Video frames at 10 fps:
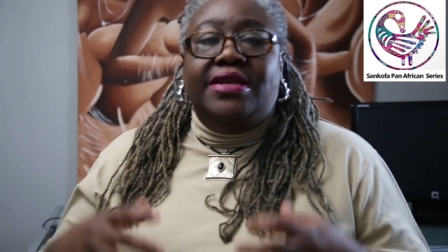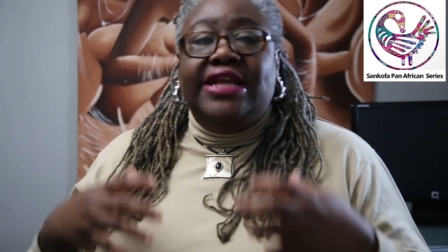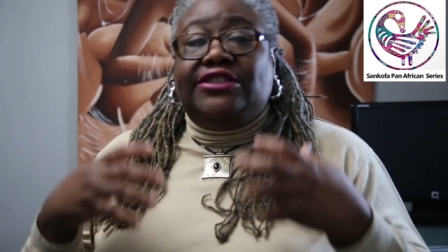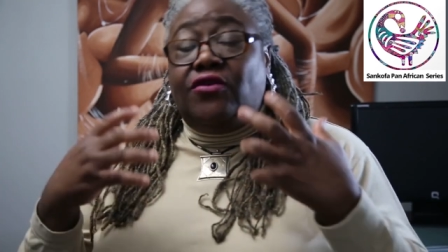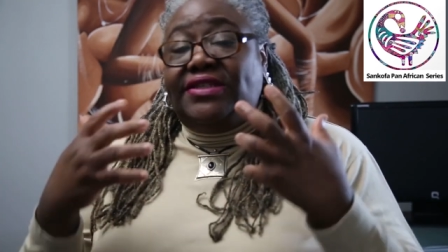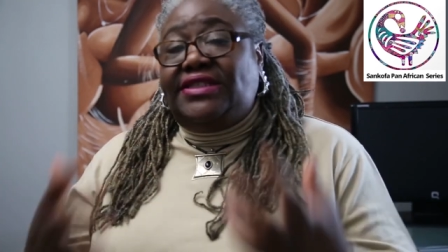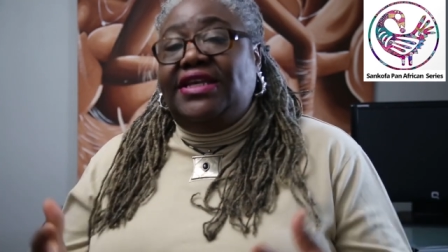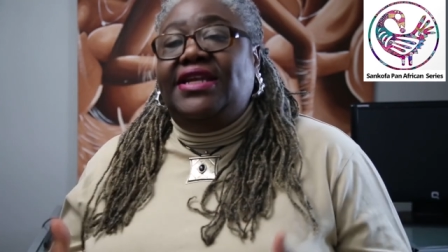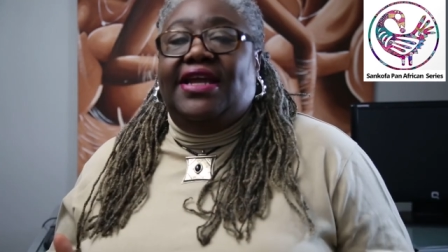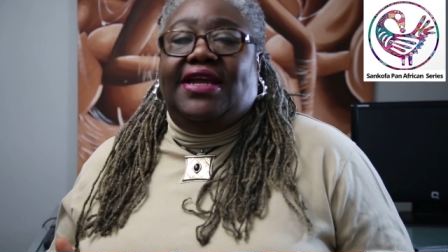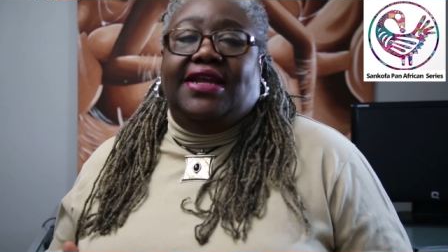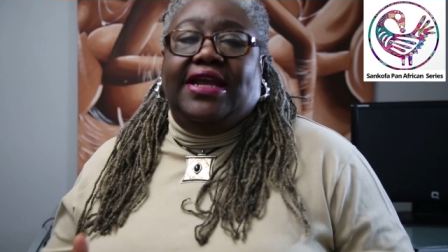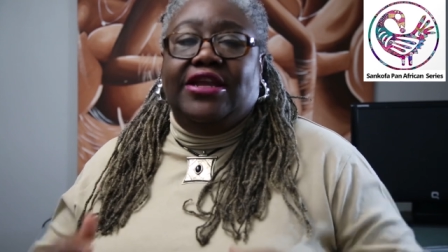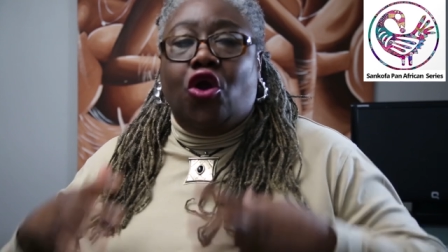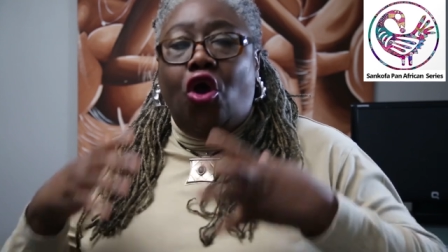They succeeded
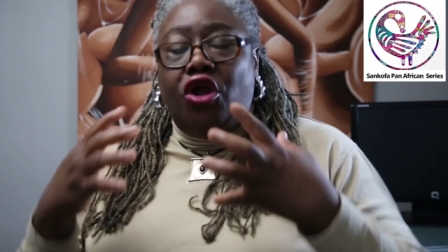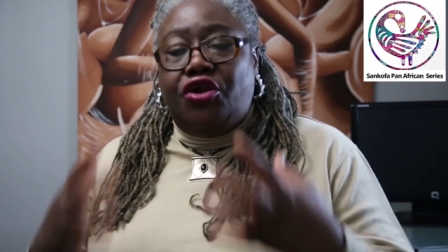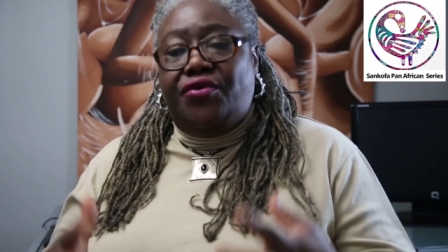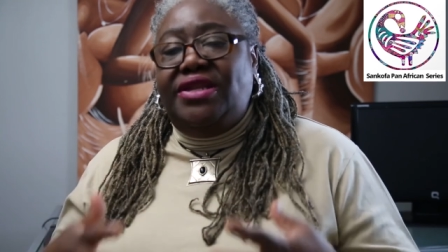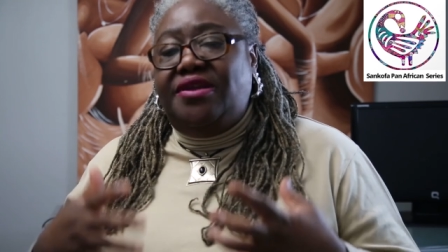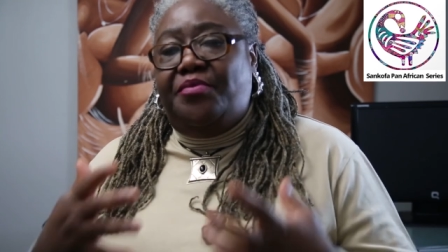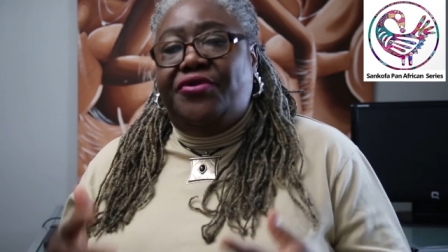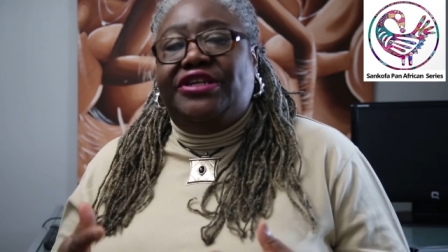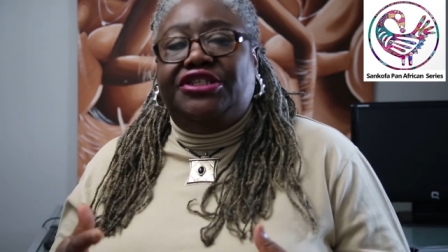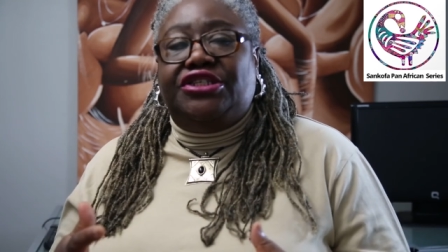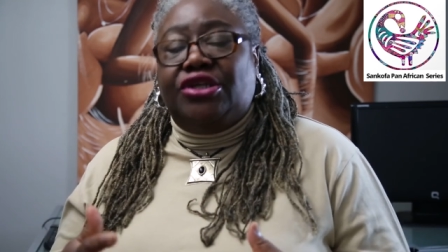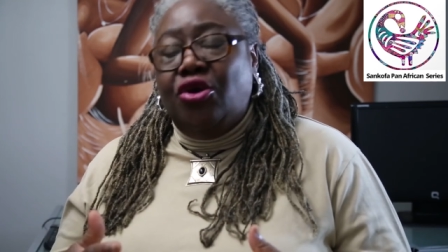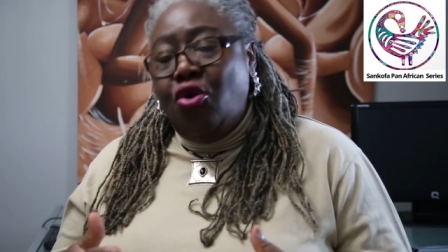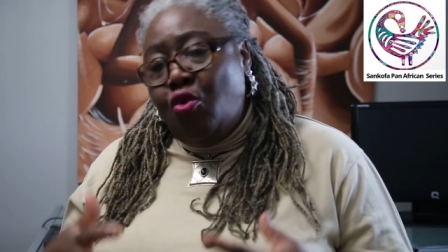in cornering the British,